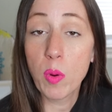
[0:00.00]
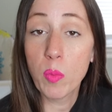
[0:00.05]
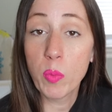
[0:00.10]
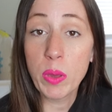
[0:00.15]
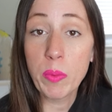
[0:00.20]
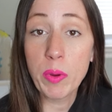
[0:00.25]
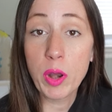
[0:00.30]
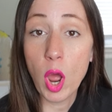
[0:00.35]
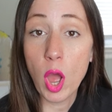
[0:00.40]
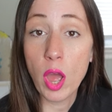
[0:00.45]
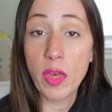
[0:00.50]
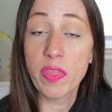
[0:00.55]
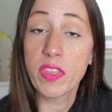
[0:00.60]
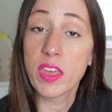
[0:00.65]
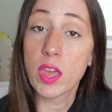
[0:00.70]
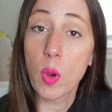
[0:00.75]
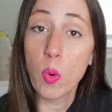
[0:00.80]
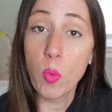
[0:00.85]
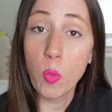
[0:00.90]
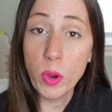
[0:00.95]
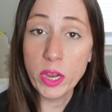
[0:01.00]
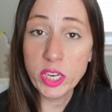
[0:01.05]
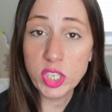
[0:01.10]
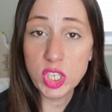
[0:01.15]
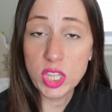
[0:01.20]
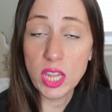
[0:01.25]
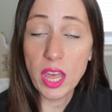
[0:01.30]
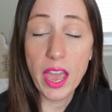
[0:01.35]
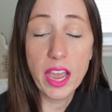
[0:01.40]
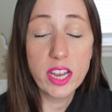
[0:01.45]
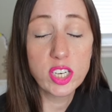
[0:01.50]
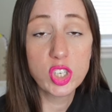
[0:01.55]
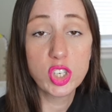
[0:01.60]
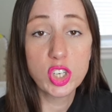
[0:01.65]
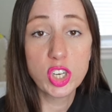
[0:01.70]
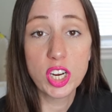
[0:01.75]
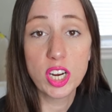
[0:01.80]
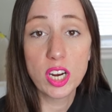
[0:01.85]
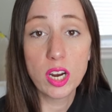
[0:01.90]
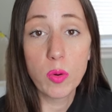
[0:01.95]
when we went on the Wish
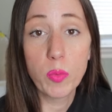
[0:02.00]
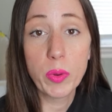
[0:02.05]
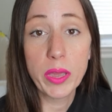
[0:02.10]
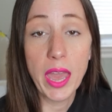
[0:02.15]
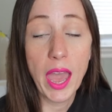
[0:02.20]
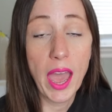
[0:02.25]
last year, we